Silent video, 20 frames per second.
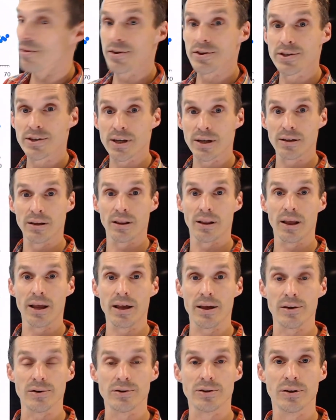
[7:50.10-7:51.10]
the signal
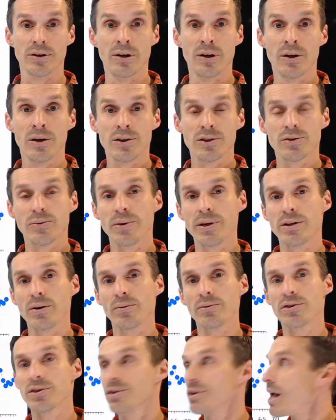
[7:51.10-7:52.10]
is. So we
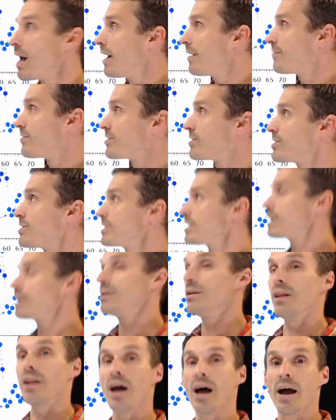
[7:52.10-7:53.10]
don't just have
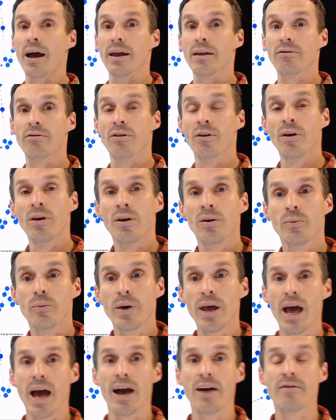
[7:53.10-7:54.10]
signal height,
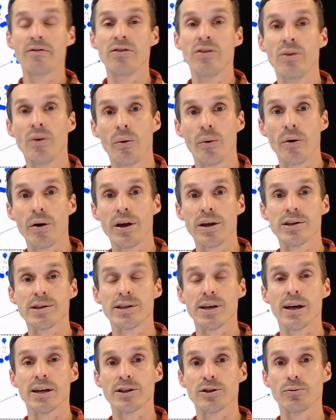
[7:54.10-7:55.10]
we have
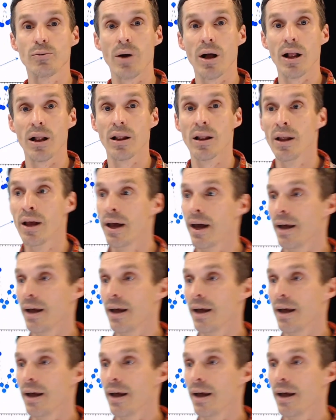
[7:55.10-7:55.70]
noise as well.